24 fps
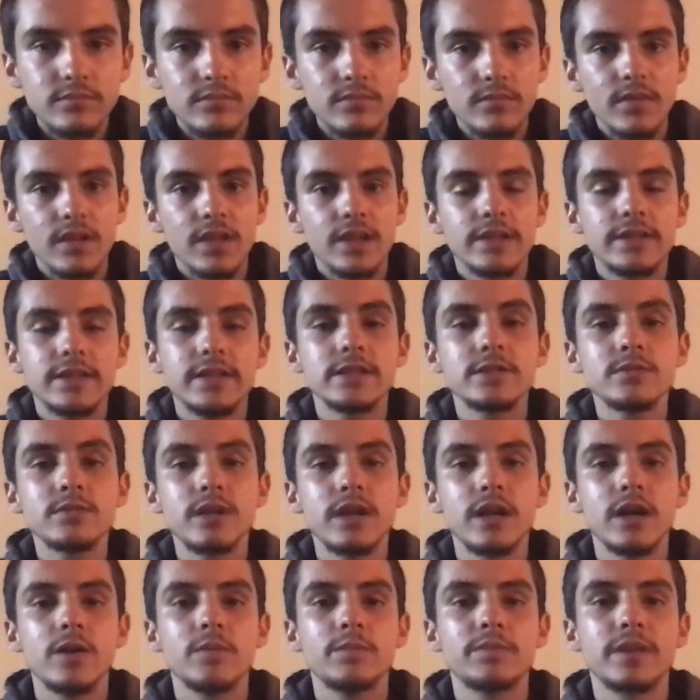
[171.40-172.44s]
This would
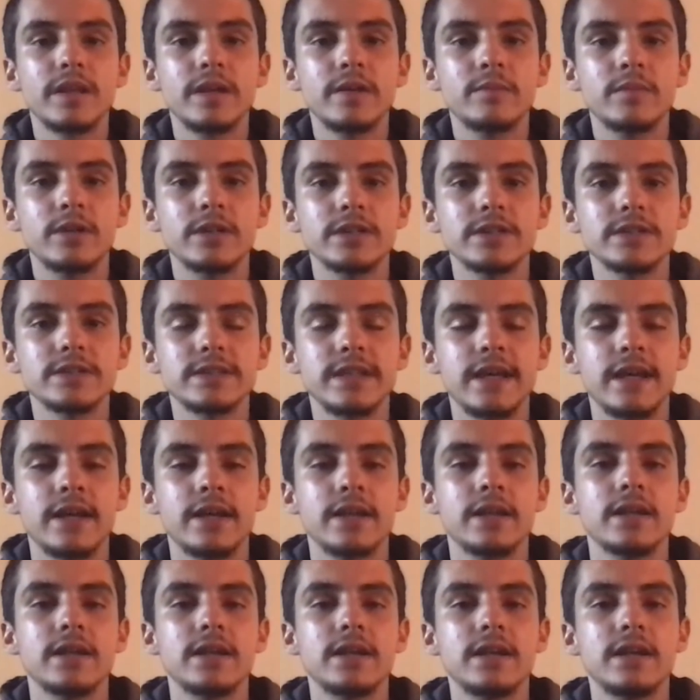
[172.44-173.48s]
help them understand
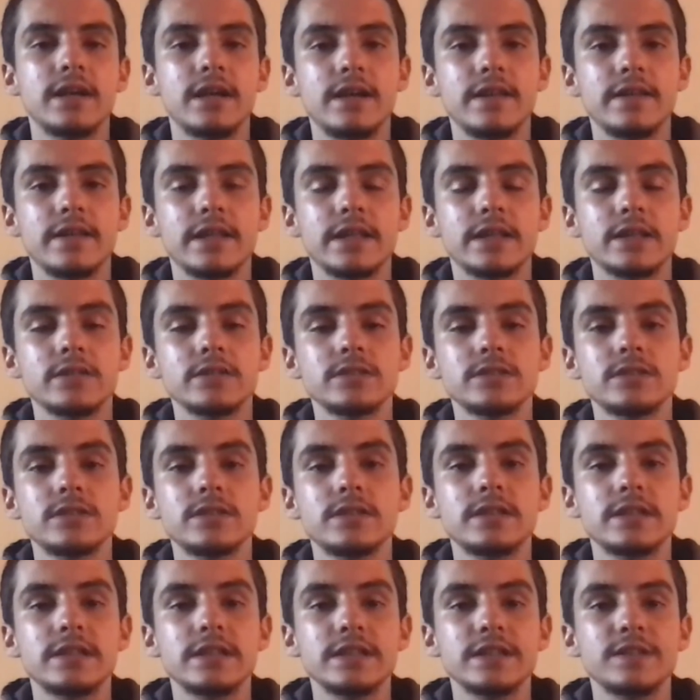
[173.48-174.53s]
that those two
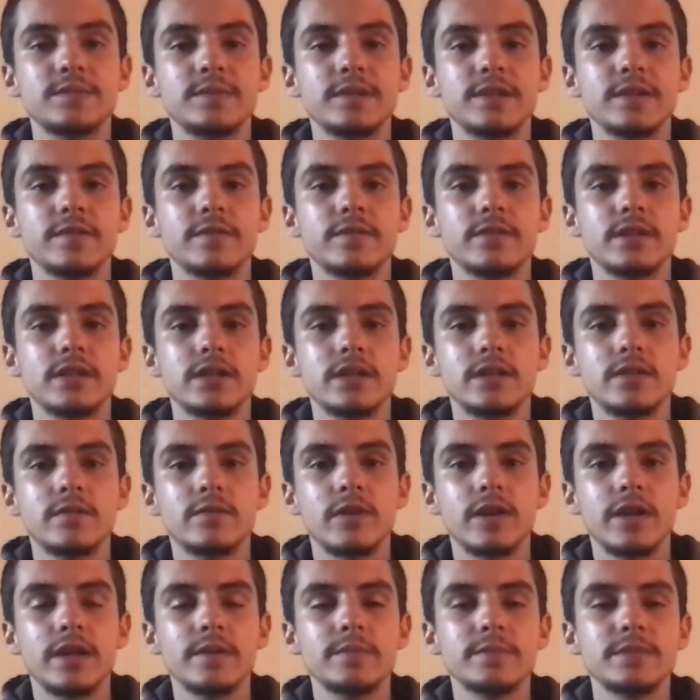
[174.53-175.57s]
things mean for
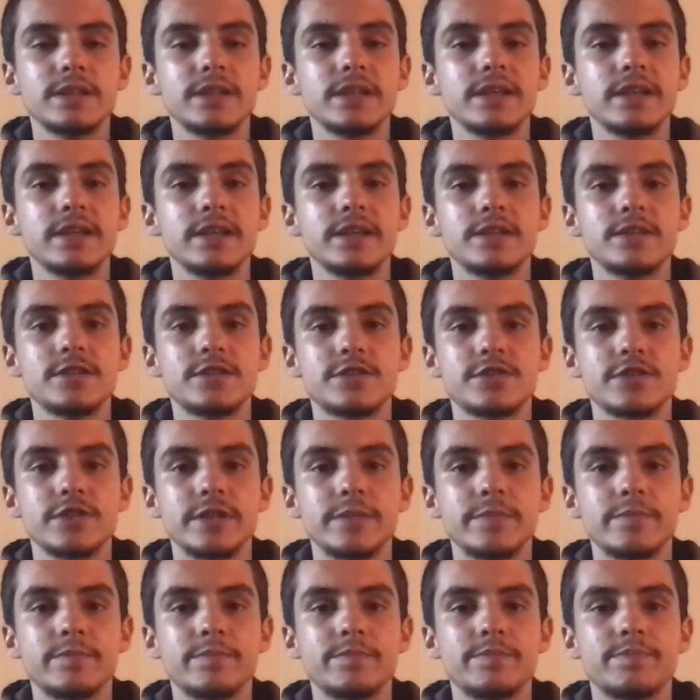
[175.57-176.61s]
him to get his treat,
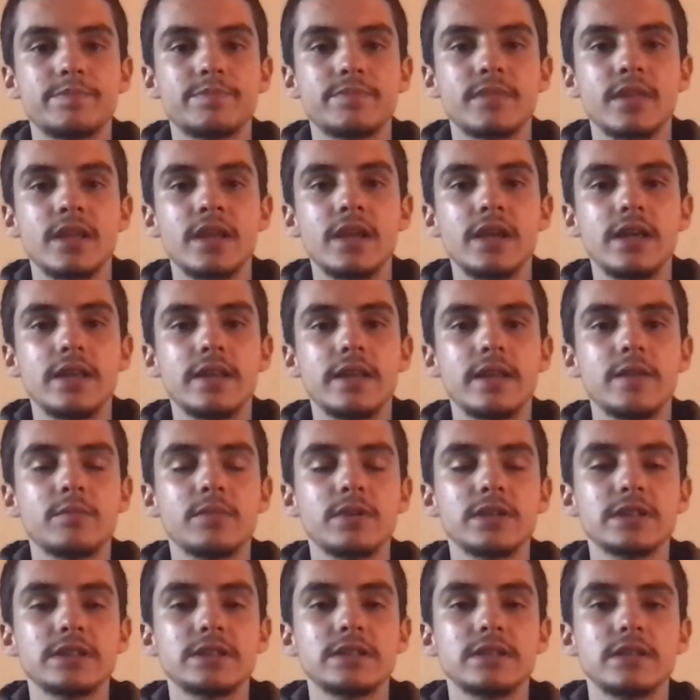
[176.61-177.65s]
they
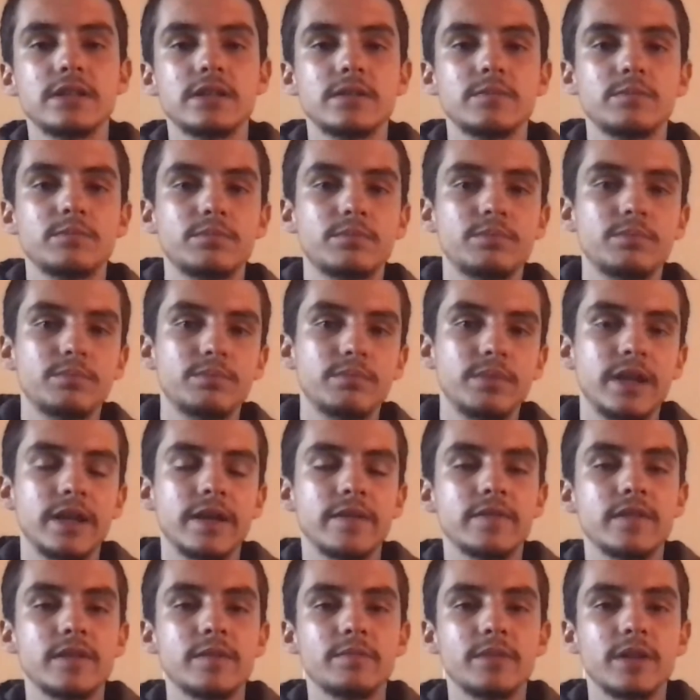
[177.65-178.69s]
must give
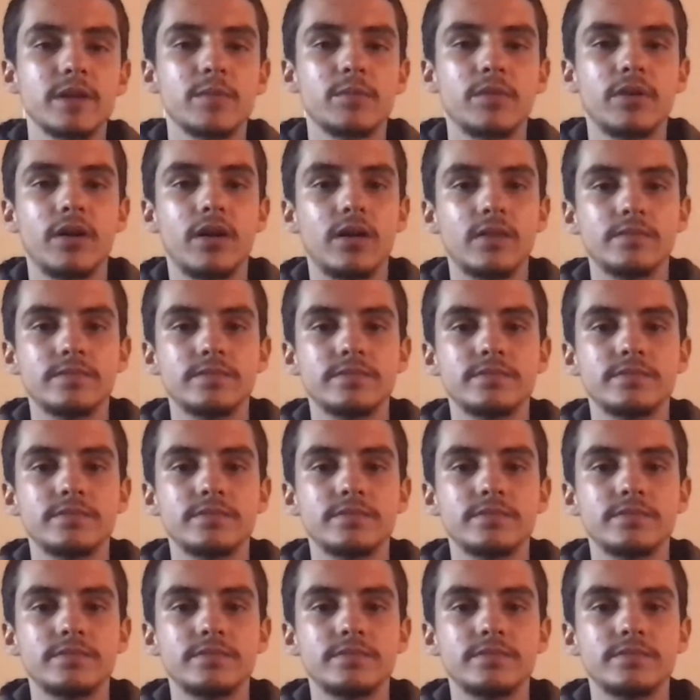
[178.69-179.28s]
them their paw.